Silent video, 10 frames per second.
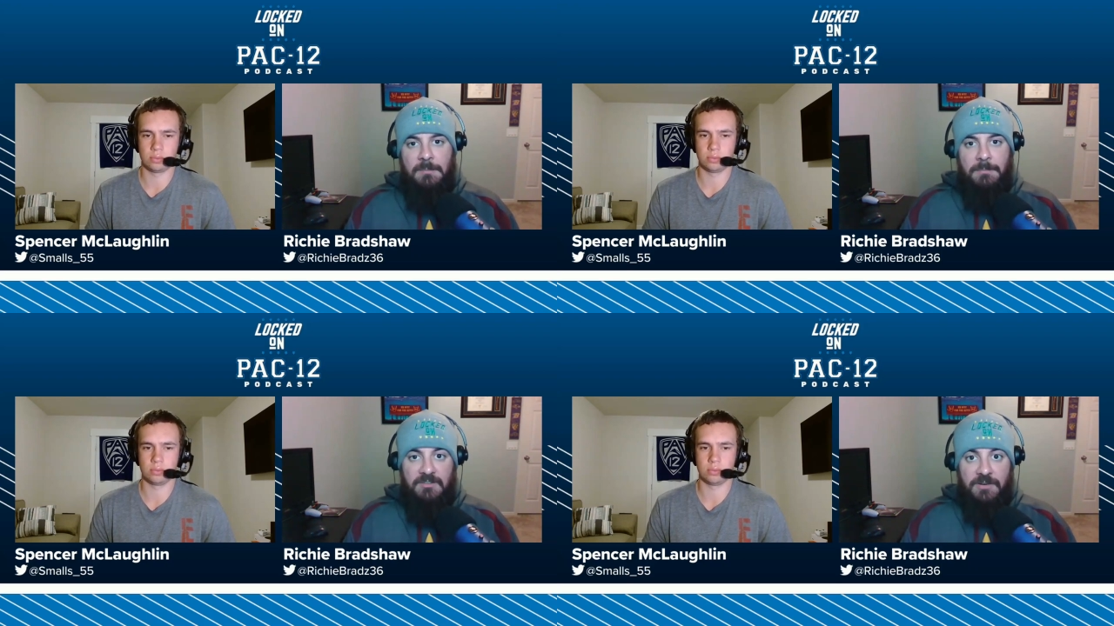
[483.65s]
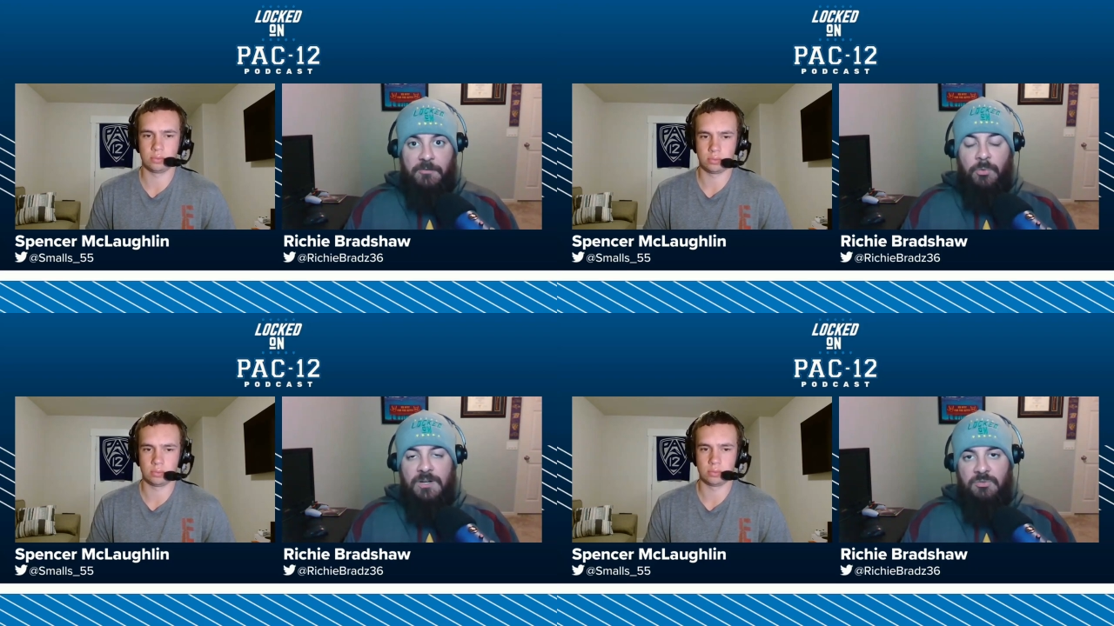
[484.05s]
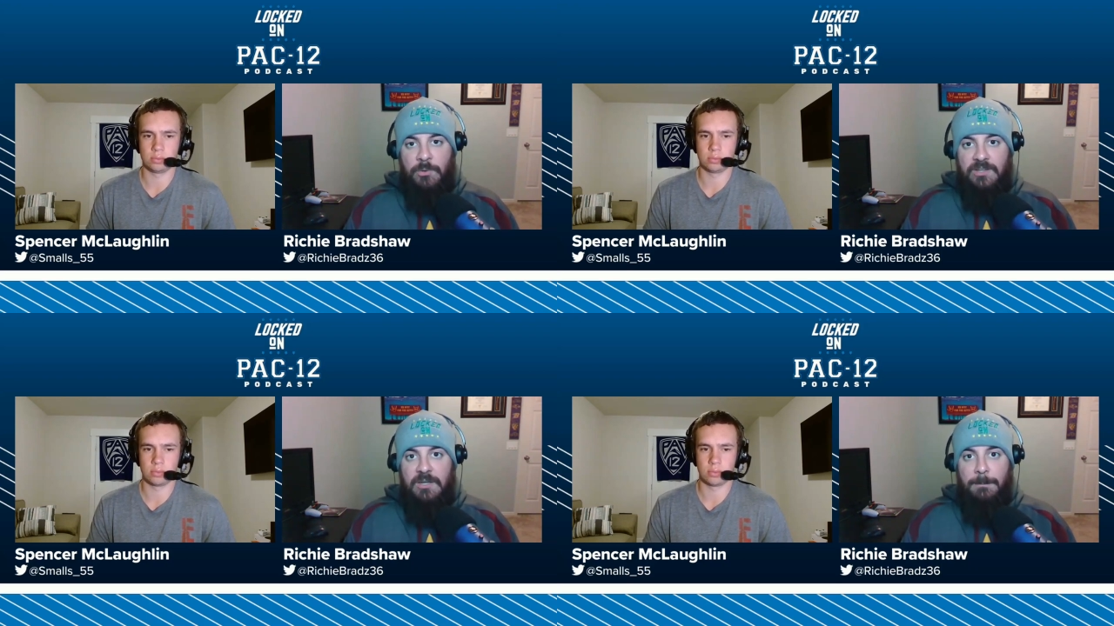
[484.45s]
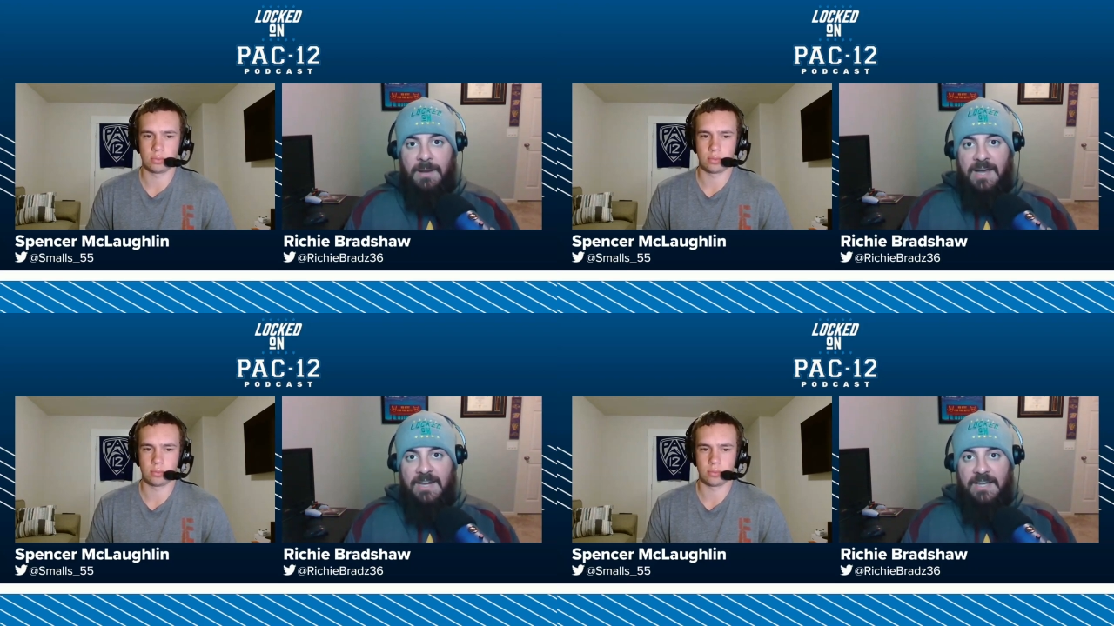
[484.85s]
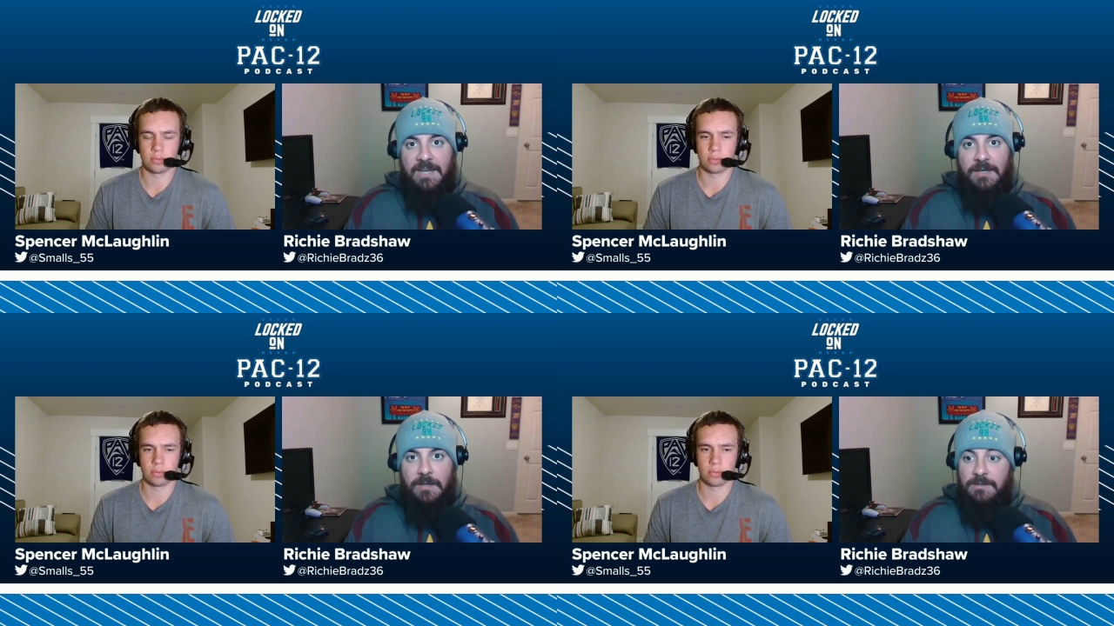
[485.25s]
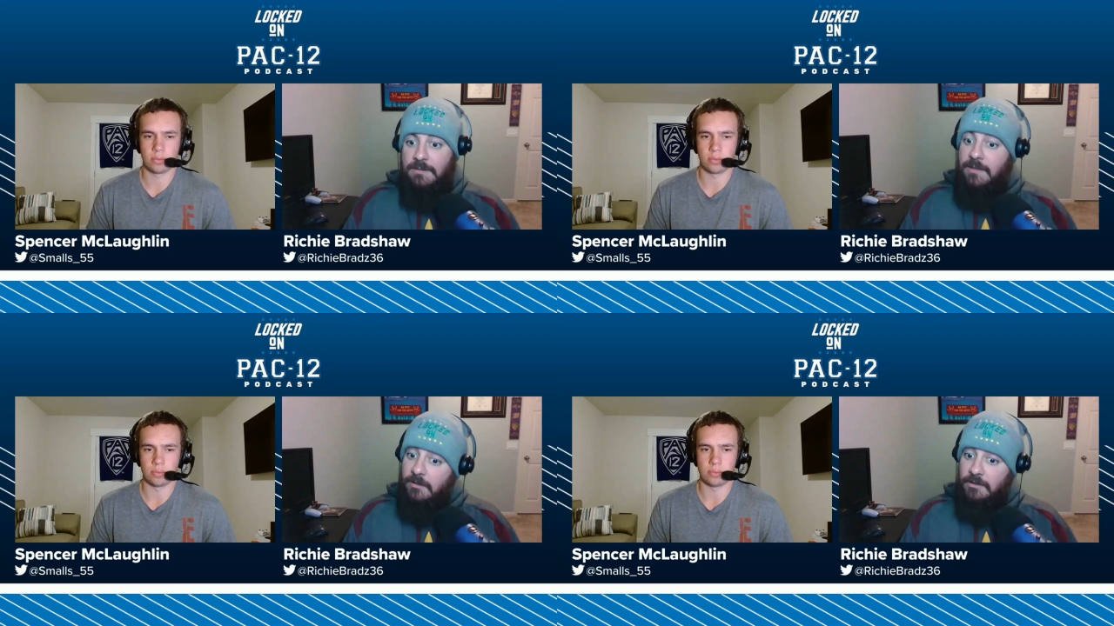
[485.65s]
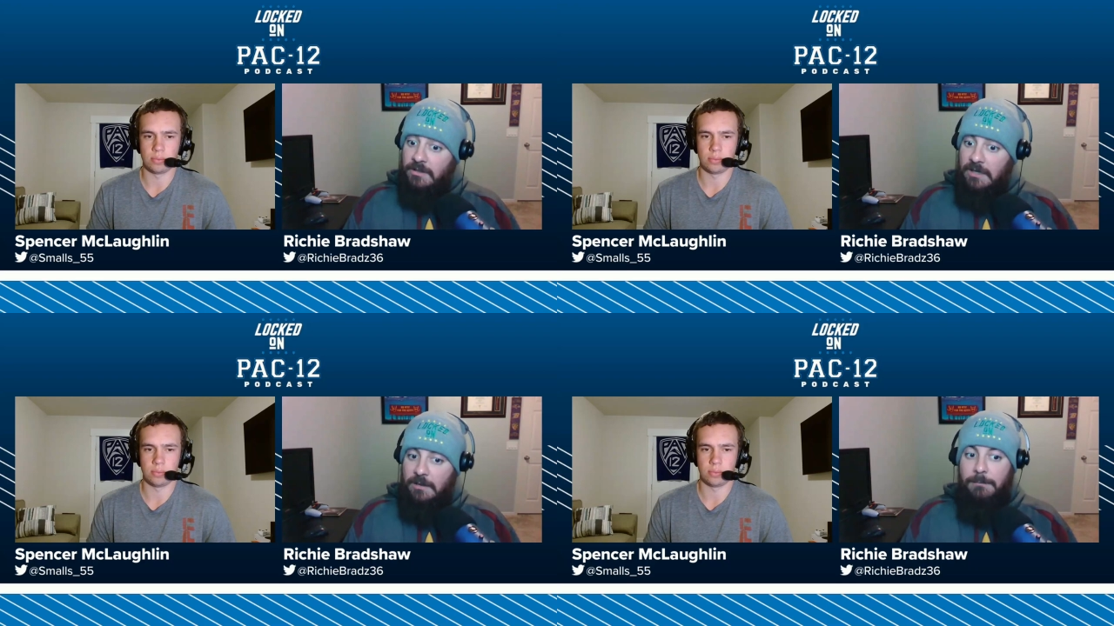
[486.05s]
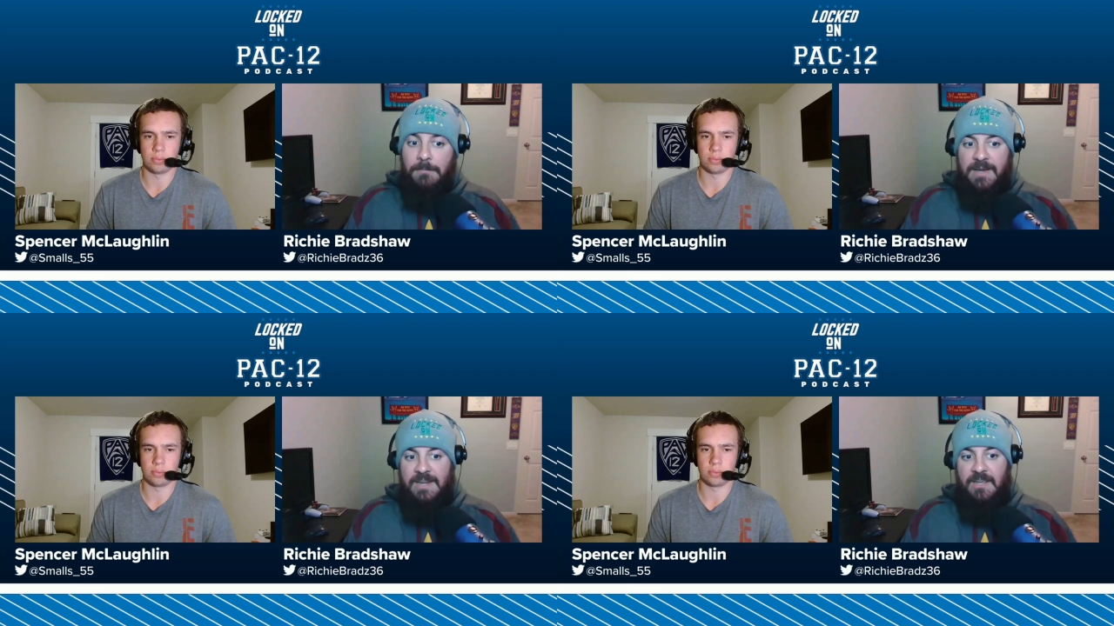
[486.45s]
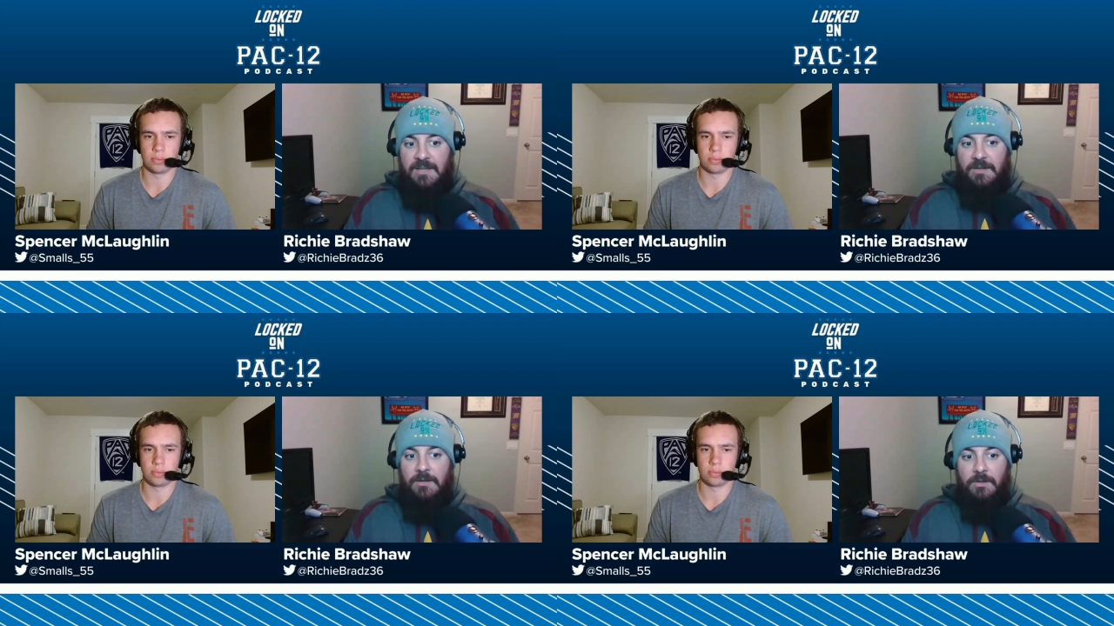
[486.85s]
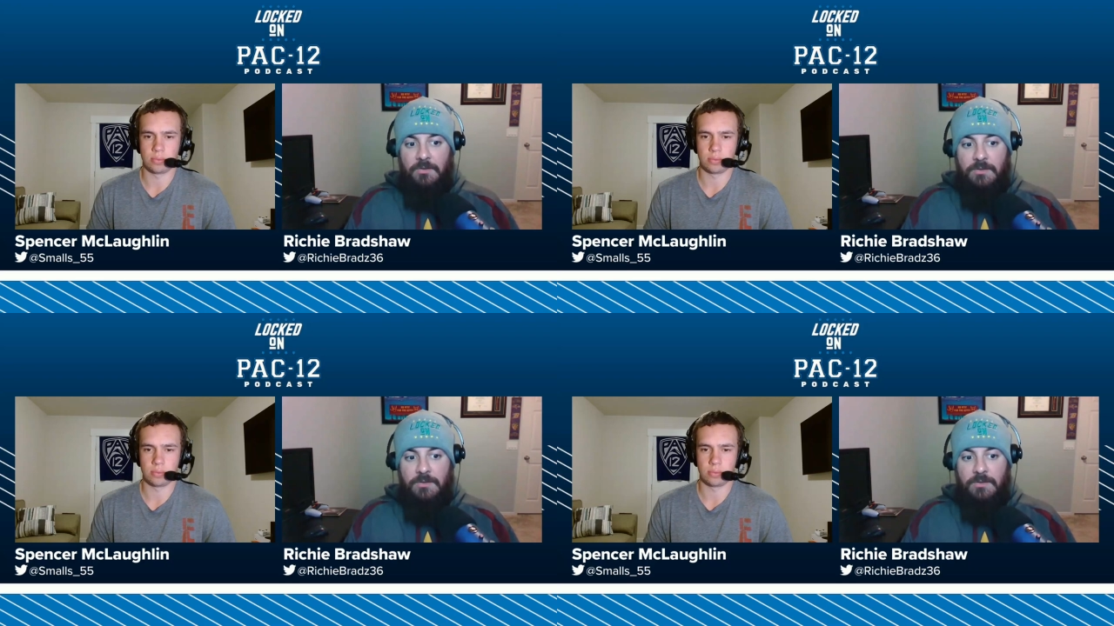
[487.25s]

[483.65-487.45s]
Speaker 1: But if everyone is willing to buy in, literally buy in,